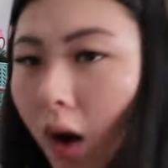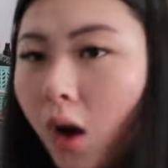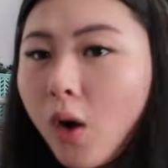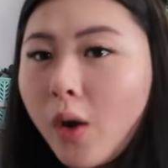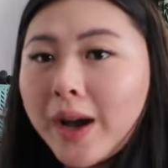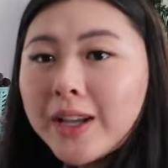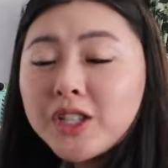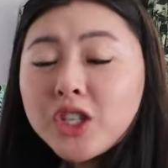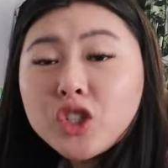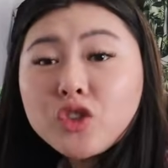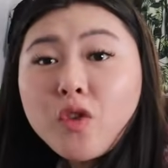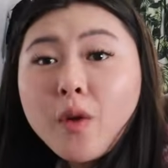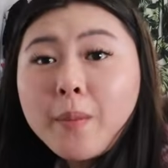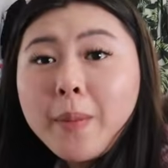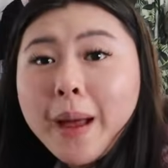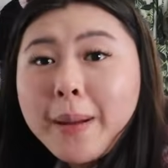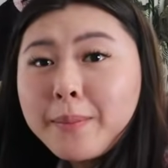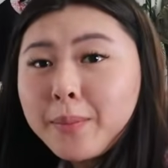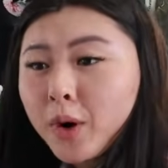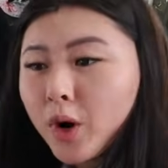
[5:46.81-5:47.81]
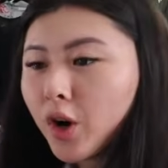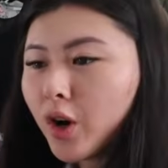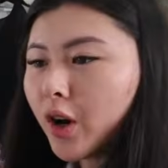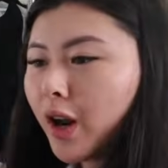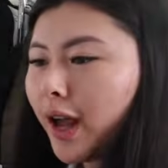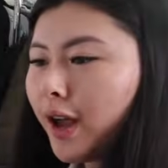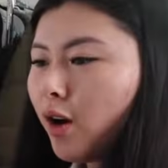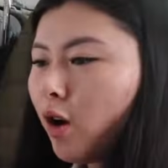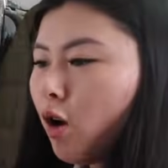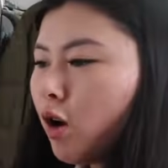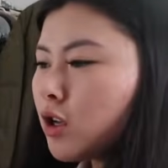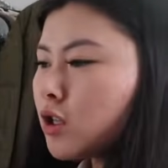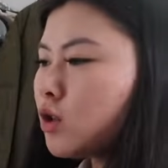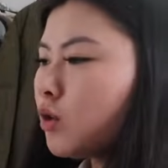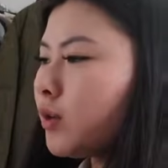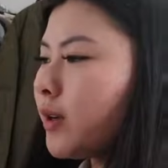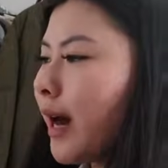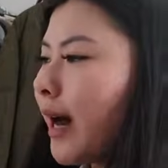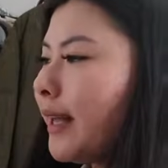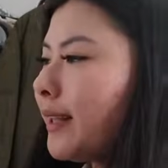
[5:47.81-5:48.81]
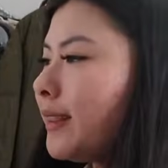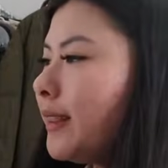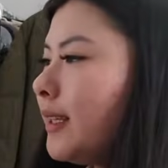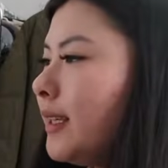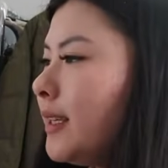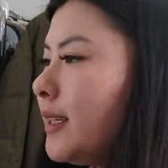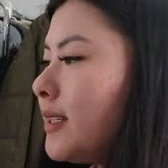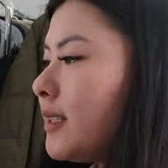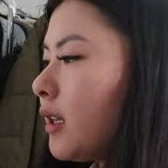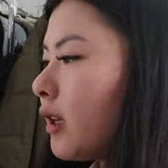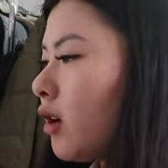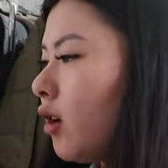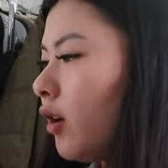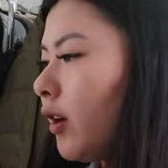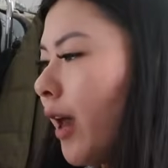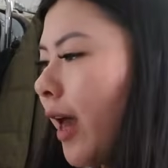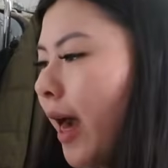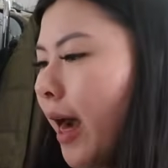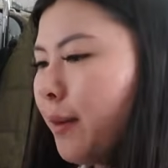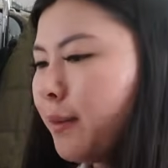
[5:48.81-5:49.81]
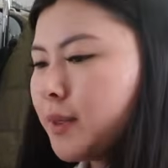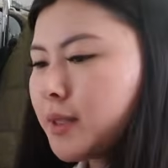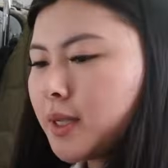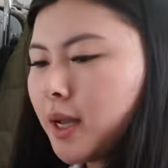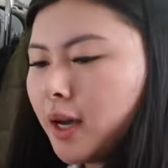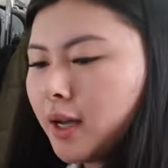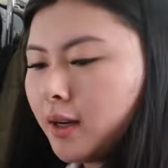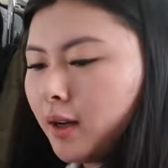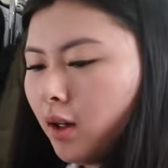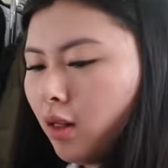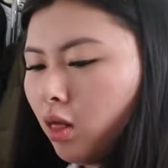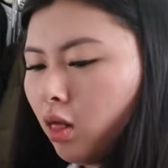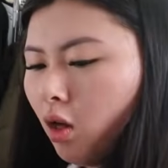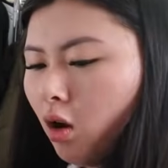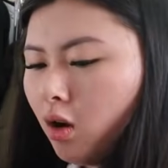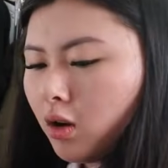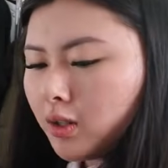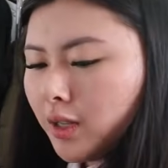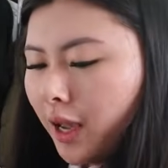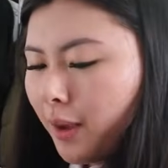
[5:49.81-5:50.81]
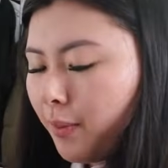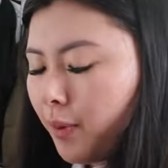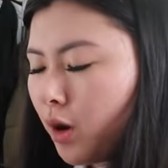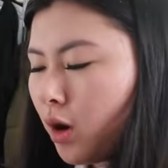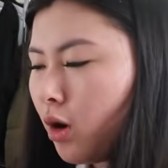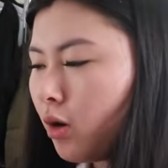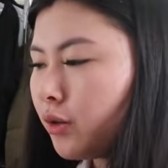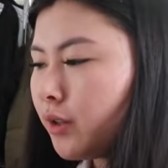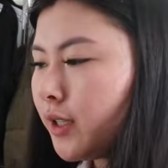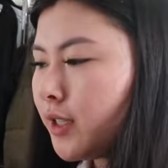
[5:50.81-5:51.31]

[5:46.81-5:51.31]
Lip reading: Oh, I just remembered. I also got these like on Amazon a long time ago.